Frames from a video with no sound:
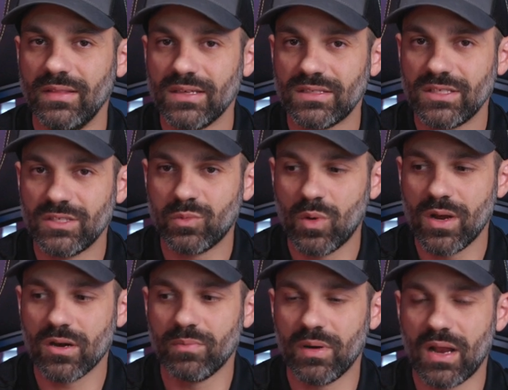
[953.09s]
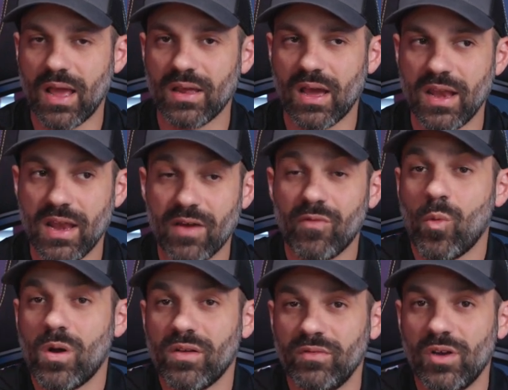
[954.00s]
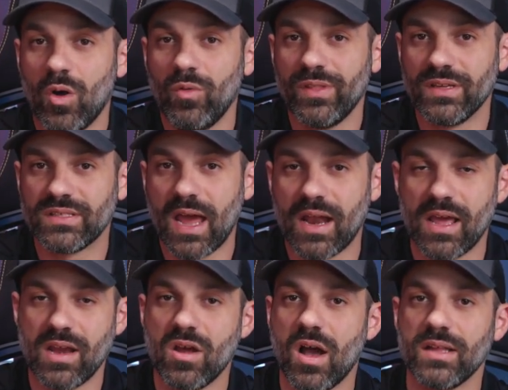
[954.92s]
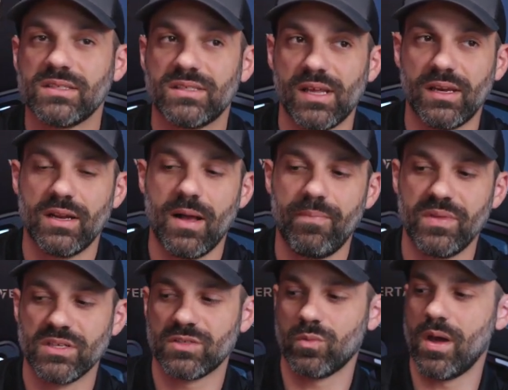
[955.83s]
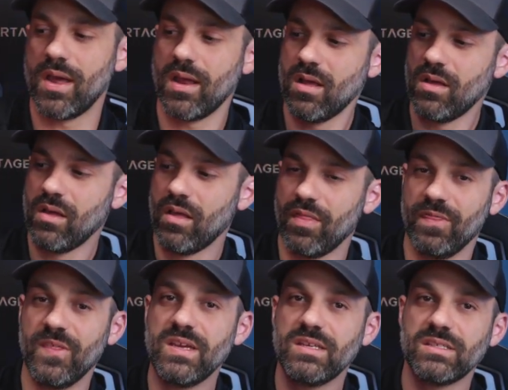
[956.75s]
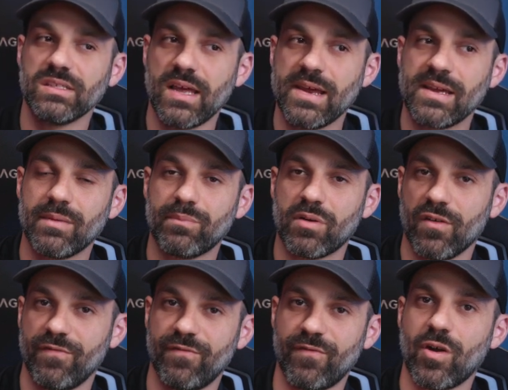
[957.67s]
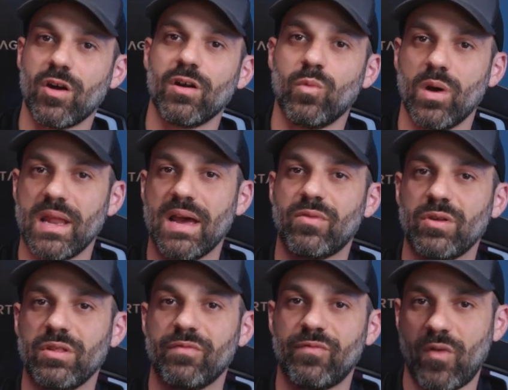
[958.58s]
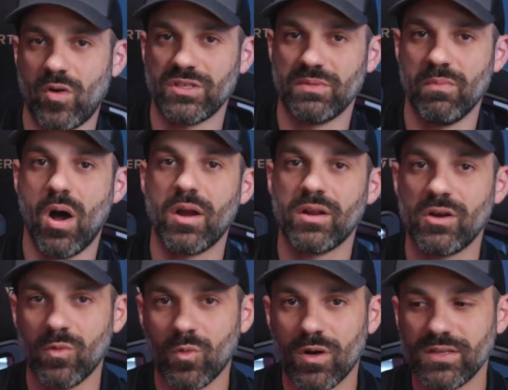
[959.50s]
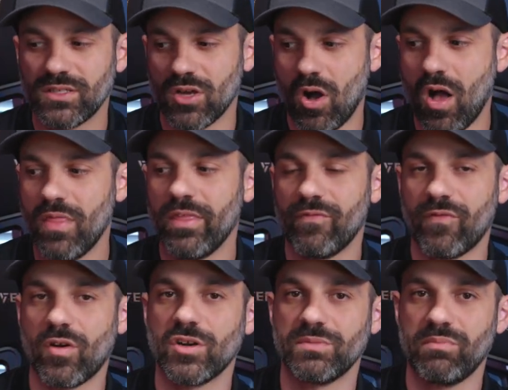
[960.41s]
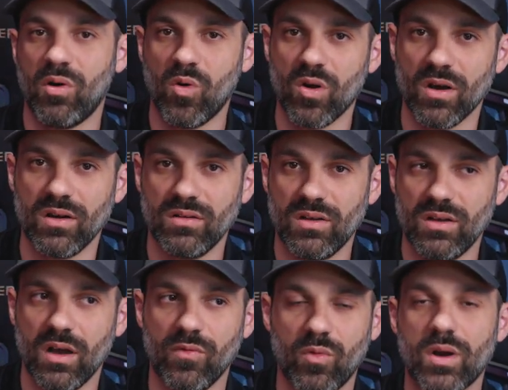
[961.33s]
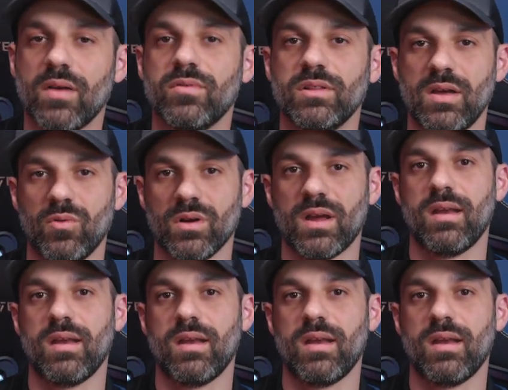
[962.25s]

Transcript: and this is weird, but I never would have known this had I not set it up this way. These like preferred whatever the first monitor was on the first port of whatever they were